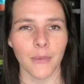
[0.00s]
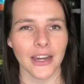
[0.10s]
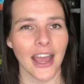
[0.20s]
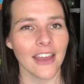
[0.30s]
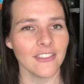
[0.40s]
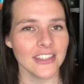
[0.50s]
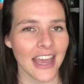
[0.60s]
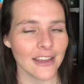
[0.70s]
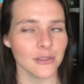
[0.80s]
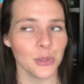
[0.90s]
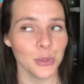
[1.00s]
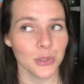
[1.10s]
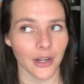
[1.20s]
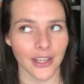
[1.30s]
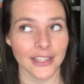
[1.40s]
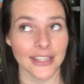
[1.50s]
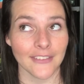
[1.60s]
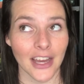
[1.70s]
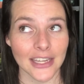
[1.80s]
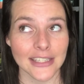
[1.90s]
But I have yet to start it because I
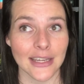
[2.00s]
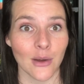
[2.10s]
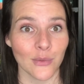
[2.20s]
got it